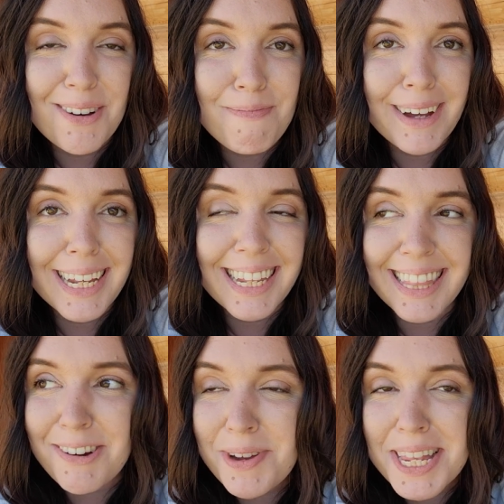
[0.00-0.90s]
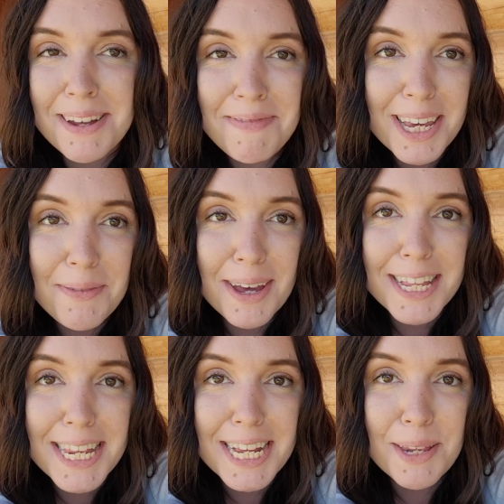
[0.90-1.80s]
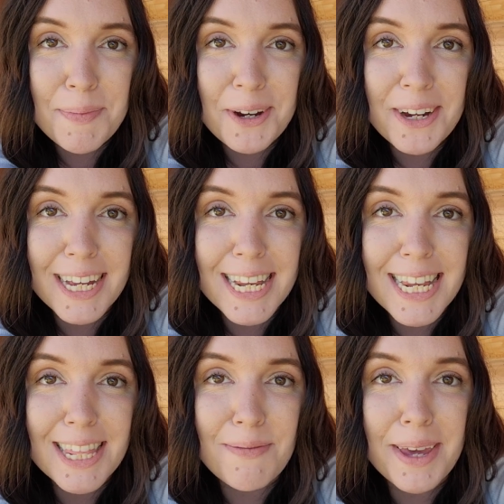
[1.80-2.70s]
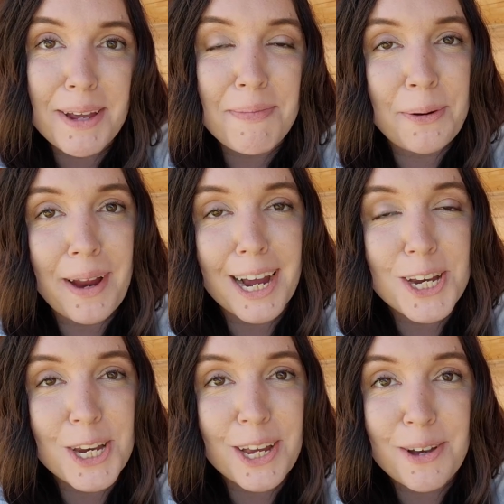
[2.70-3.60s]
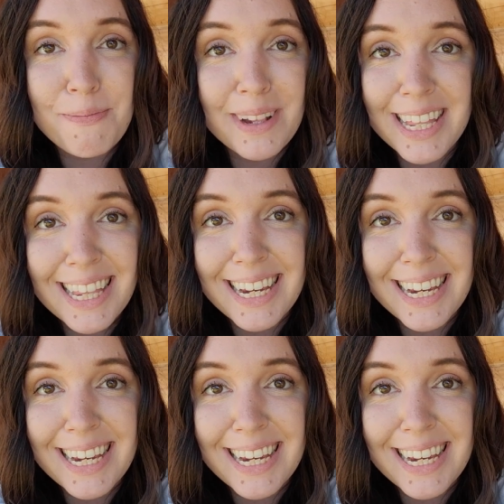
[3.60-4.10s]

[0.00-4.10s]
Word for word: But there was something about this experience that made my reaction completely